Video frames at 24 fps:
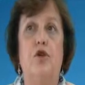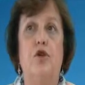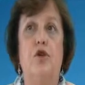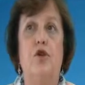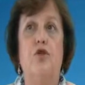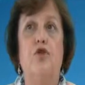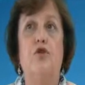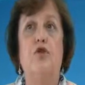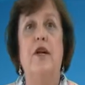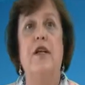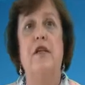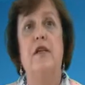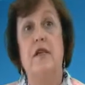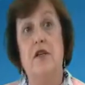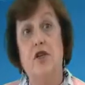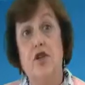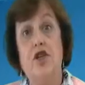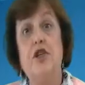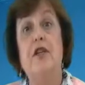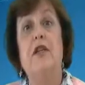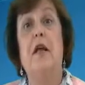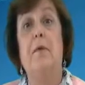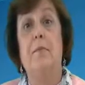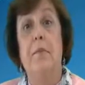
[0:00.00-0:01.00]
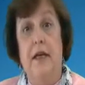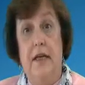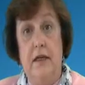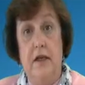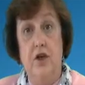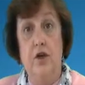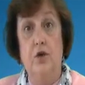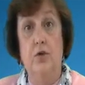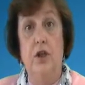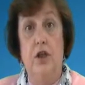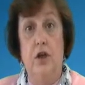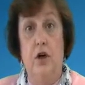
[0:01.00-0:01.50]
to transition them
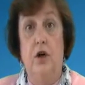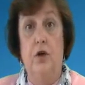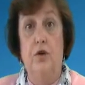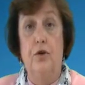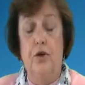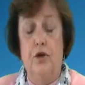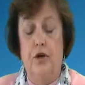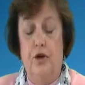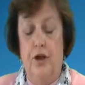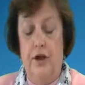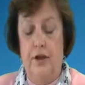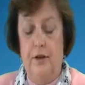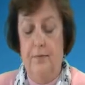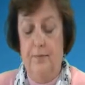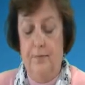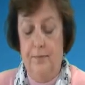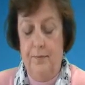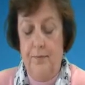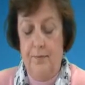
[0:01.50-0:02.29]
into adulthood.